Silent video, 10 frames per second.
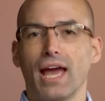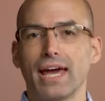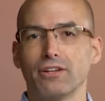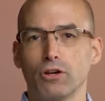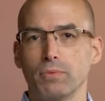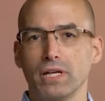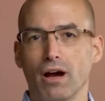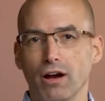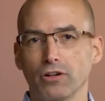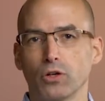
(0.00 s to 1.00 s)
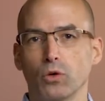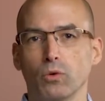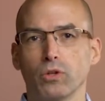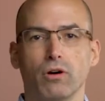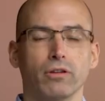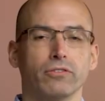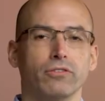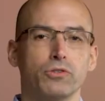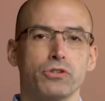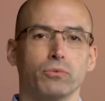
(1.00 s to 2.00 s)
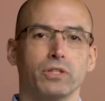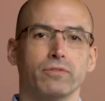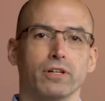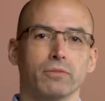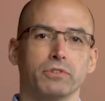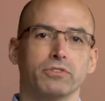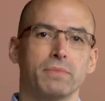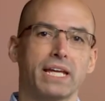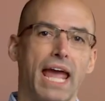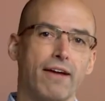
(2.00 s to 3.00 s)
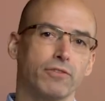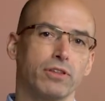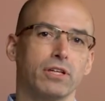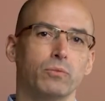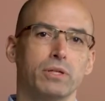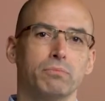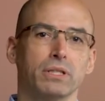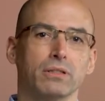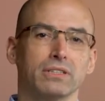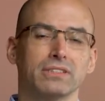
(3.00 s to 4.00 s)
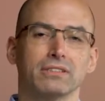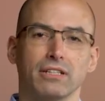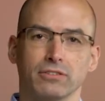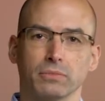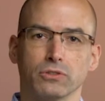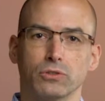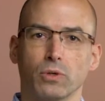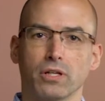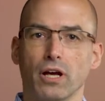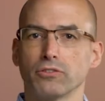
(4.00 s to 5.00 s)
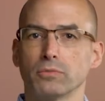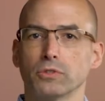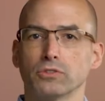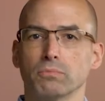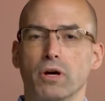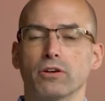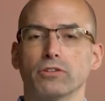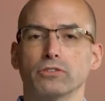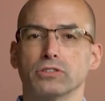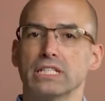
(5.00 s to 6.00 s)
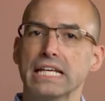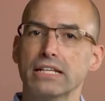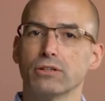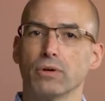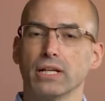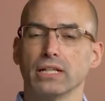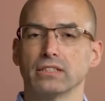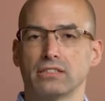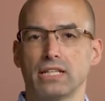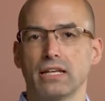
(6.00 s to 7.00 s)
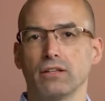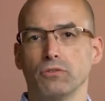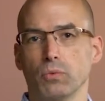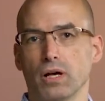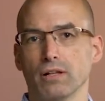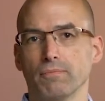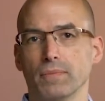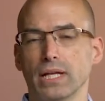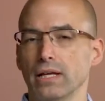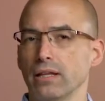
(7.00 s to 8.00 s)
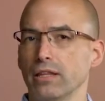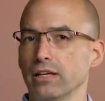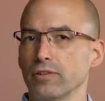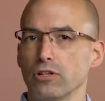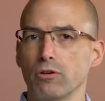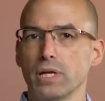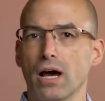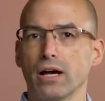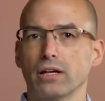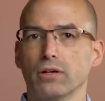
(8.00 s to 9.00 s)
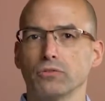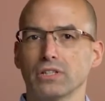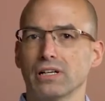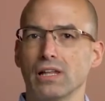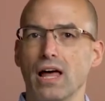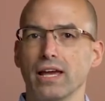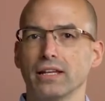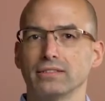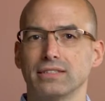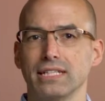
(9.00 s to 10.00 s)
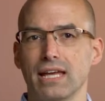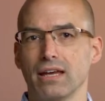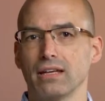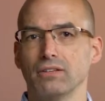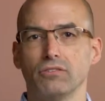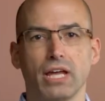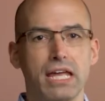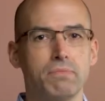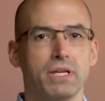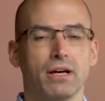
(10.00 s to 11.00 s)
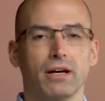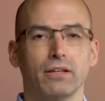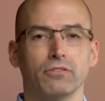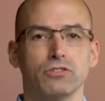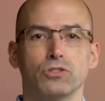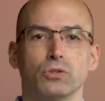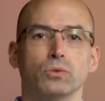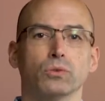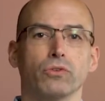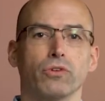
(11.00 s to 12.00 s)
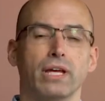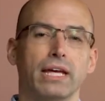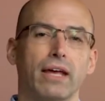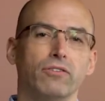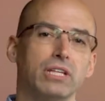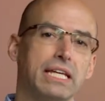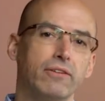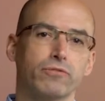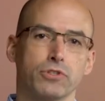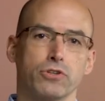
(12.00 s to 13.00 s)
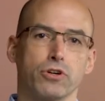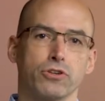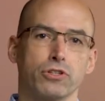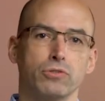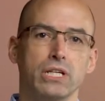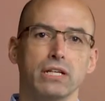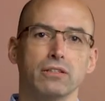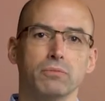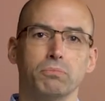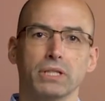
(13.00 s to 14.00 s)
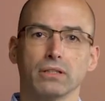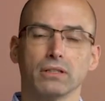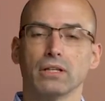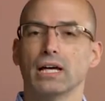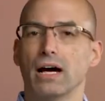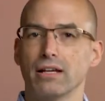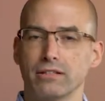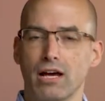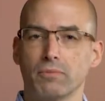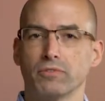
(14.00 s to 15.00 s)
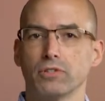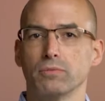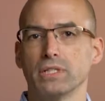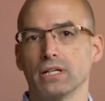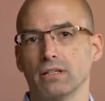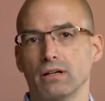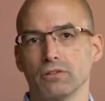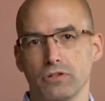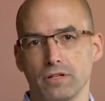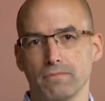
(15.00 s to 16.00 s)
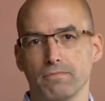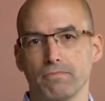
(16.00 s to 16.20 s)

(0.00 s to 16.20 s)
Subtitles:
At Adobe, our goal with all the solutions we develop is to make everything we build accessible to our customers and partners to integrate and extend as well. Think of Adobe I/O's client SDKs, APIs, and tools as the infrastructure you need to build on top of Adobe technology.